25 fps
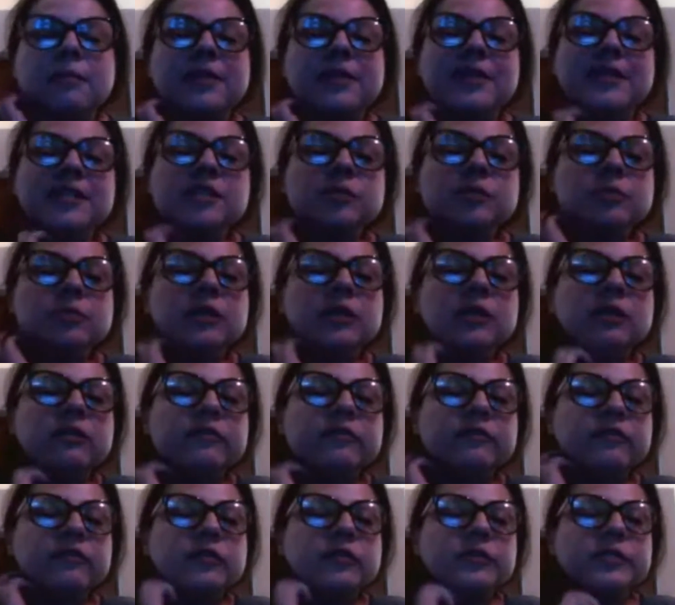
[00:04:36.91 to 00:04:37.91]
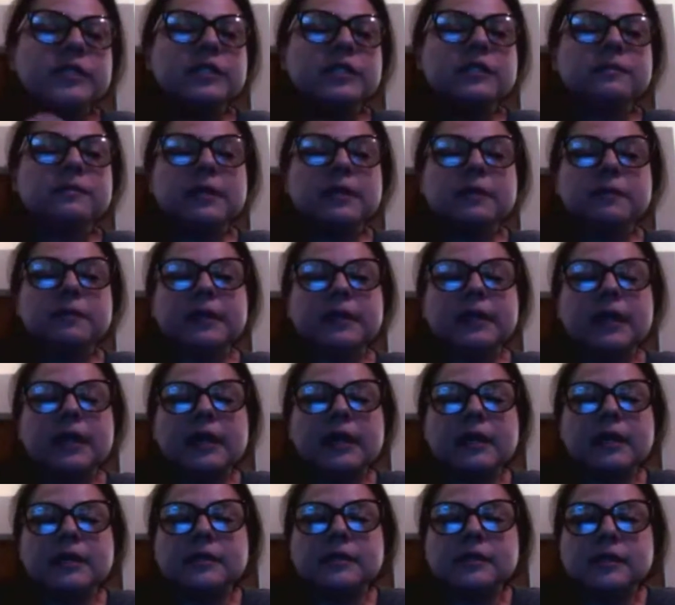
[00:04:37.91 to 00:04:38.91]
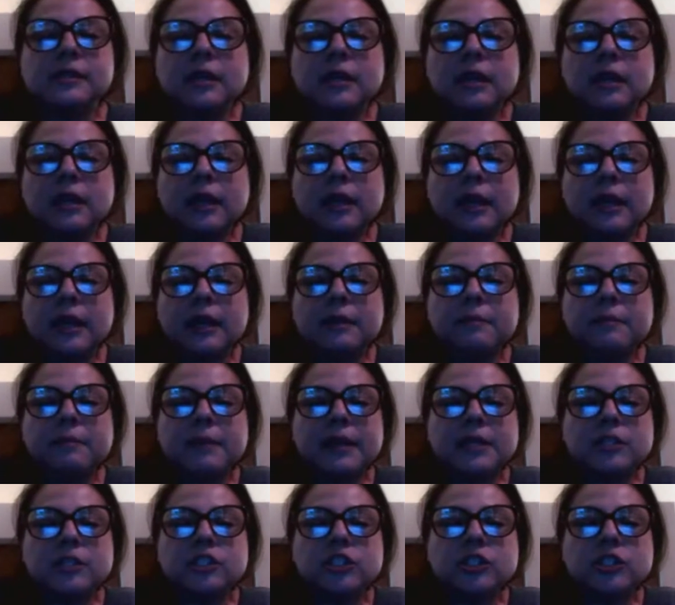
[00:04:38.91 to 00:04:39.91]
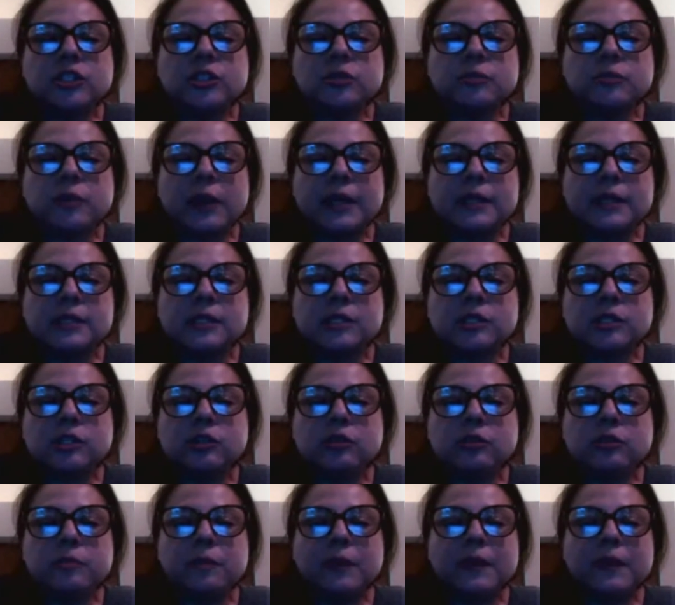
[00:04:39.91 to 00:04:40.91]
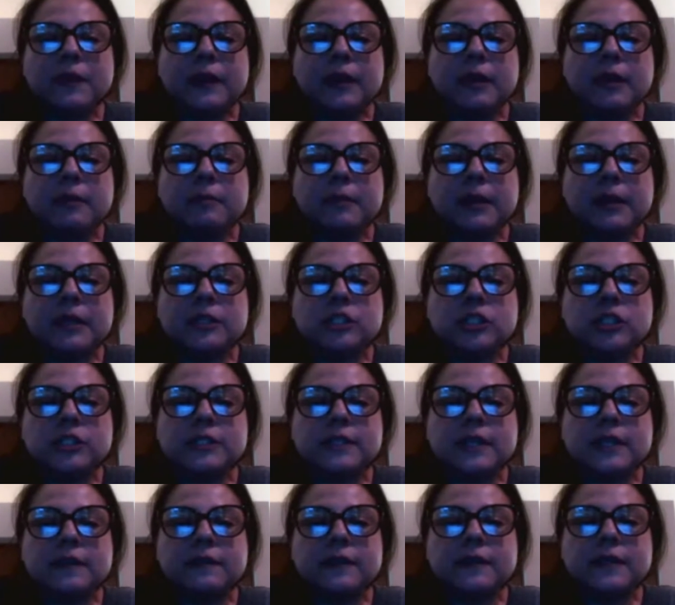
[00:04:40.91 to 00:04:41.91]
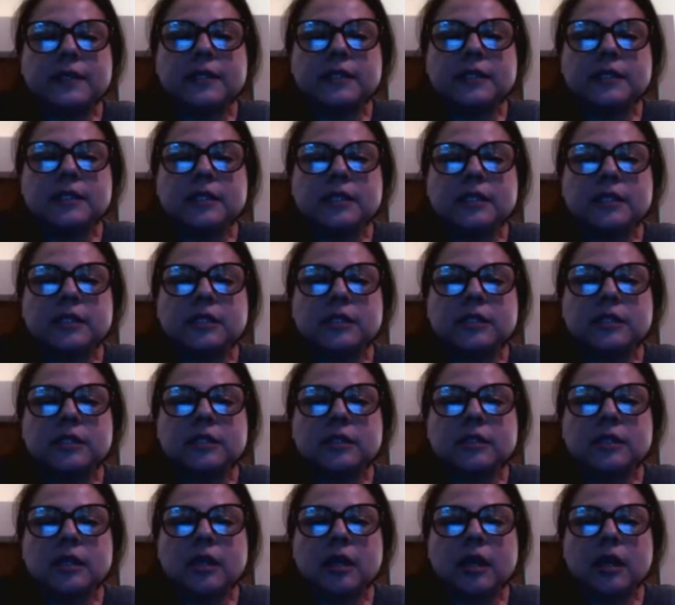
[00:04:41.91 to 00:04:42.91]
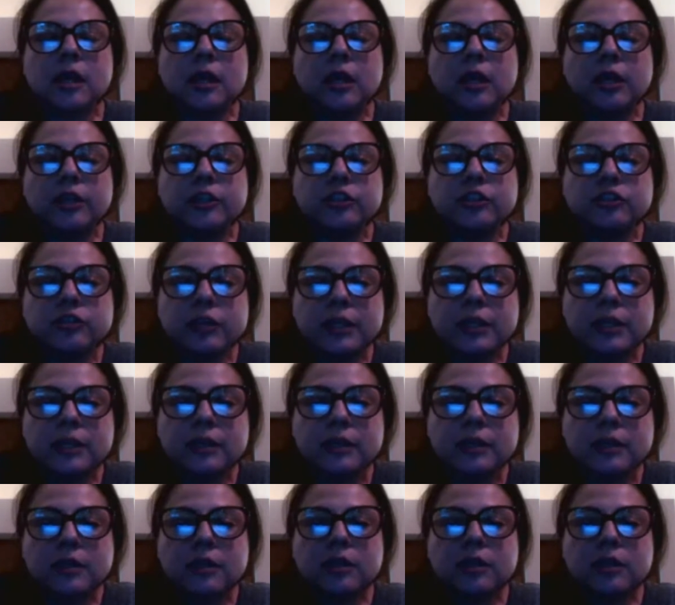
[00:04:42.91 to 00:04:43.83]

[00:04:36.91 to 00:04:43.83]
This one confuses me because it mentions right skewed, but then it mentions that this is 100.